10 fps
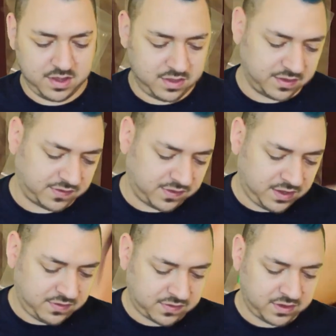The
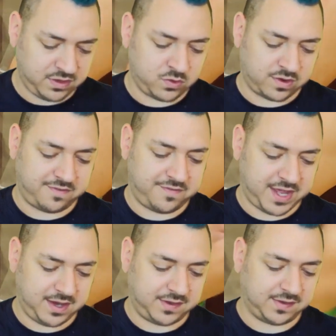Seize Your
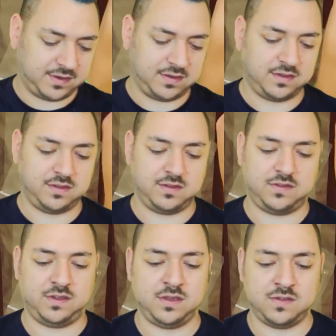Fate.
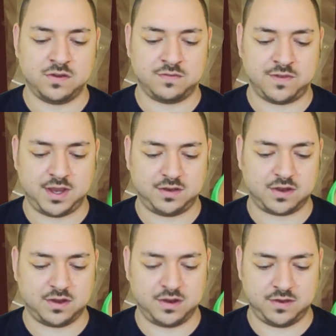Seize Your Fate
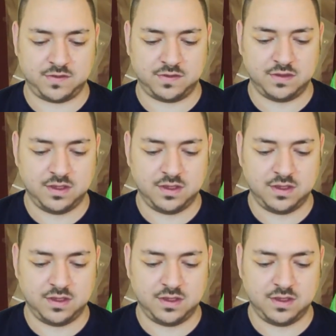cards.